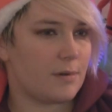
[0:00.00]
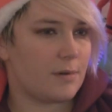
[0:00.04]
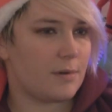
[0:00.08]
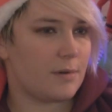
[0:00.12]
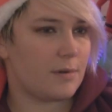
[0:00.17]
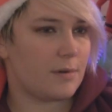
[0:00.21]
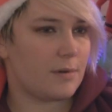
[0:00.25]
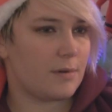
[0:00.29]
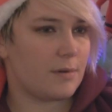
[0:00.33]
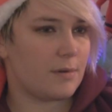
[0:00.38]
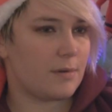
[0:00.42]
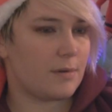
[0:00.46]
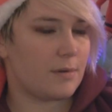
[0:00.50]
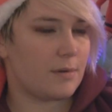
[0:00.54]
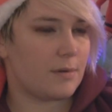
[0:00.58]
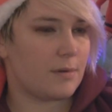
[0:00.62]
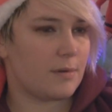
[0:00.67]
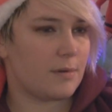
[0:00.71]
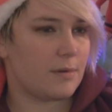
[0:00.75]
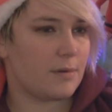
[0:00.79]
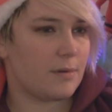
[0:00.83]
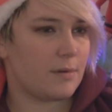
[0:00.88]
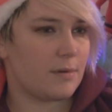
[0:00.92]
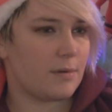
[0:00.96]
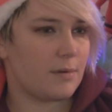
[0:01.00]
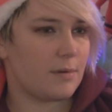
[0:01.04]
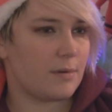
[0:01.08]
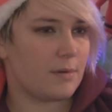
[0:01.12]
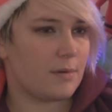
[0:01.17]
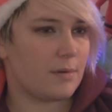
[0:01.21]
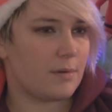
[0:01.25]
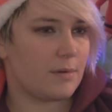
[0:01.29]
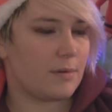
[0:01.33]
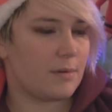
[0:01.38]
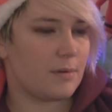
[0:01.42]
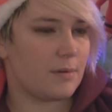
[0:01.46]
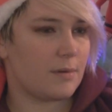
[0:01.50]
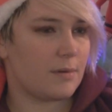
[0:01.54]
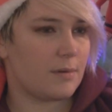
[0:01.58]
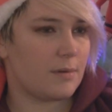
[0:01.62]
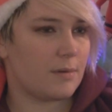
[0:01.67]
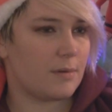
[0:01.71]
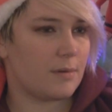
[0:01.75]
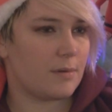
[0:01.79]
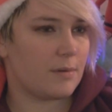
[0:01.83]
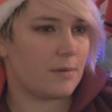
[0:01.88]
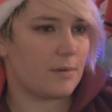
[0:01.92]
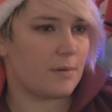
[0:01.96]

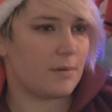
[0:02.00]
[no speech]